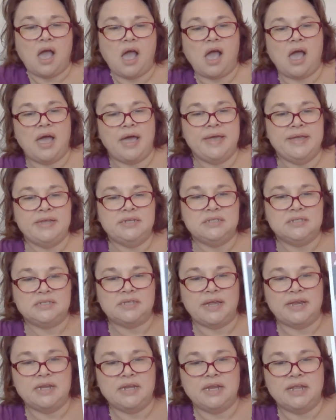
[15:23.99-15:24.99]
I
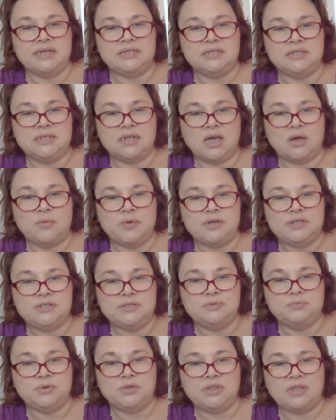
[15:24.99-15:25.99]
decided I did not want
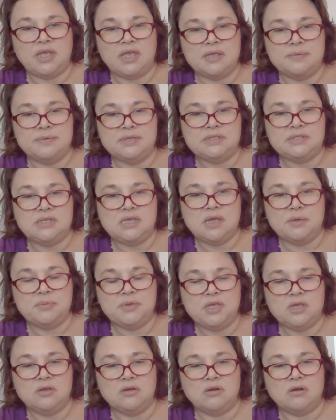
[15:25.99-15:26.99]
to put the ABC up
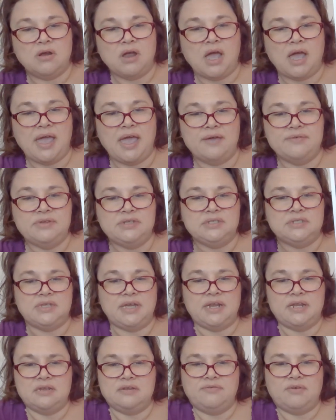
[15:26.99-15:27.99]
here. I haven't
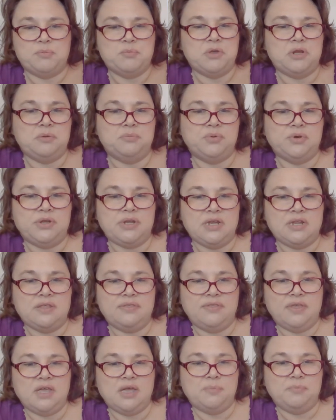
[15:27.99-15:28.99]
decided if I'm going to put
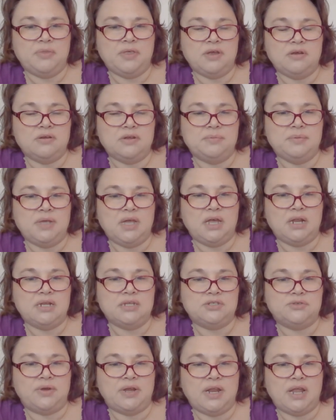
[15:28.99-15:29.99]
anything up there, to be
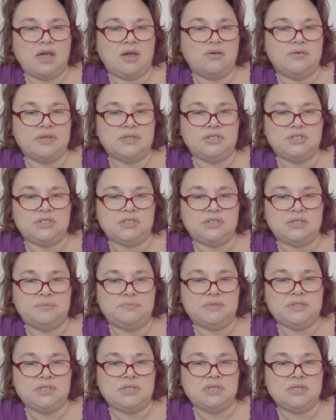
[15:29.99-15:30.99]
honest. Right now, it's just
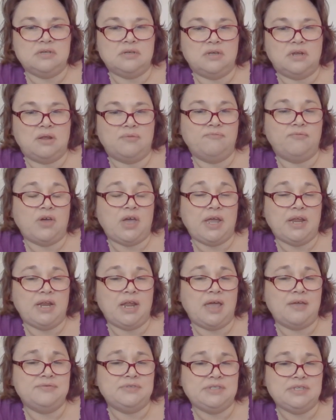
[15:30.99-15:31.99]
empty and I'm fine.
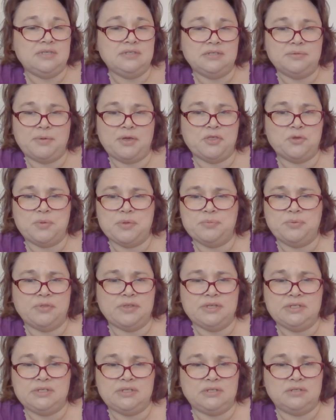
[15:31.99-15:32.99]
I've seen some other people
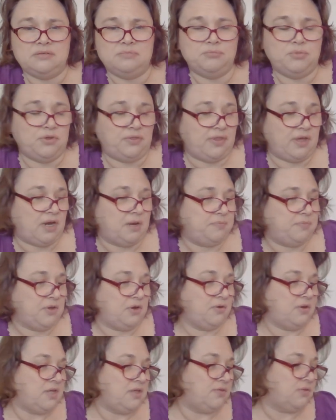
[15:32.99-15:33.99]
that didn't put that up
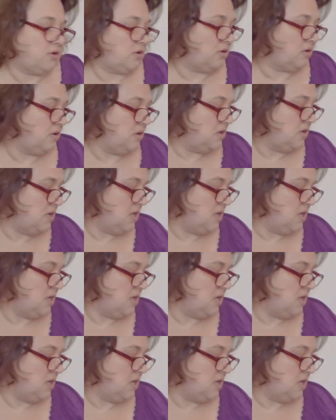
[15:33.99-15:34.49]
there either.